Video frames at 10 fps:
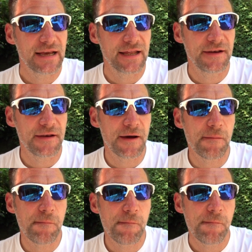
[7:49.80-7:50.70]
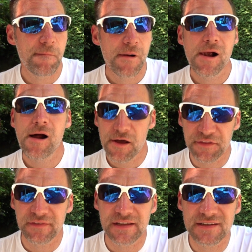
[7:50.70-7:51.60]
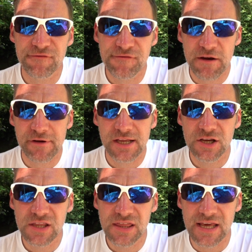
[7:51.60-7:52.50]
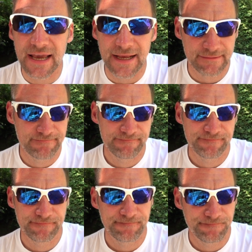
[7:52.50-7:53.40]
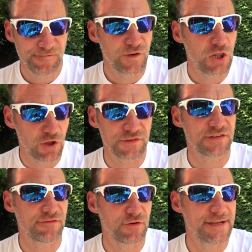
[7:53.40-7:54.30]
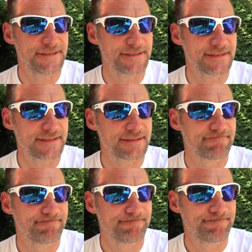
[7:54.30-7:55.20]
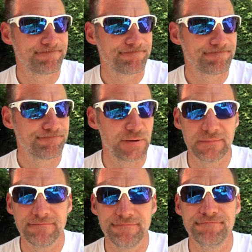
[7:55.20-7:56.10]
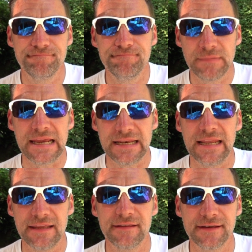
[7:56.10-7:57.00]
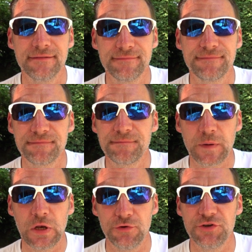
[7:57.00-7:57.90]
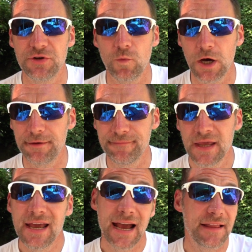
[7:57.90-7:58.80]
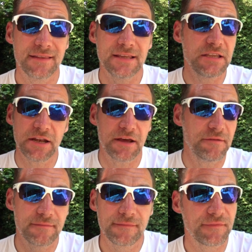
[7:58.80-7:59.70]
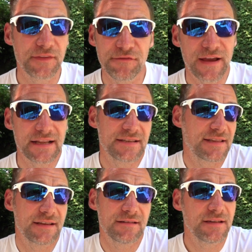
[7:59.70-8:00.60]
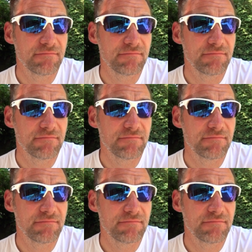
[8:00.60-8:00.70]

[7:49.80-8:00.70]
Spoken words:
And I think that's a very good thing for lots of reasons, but mainly the pollution one. And, you know, the fact that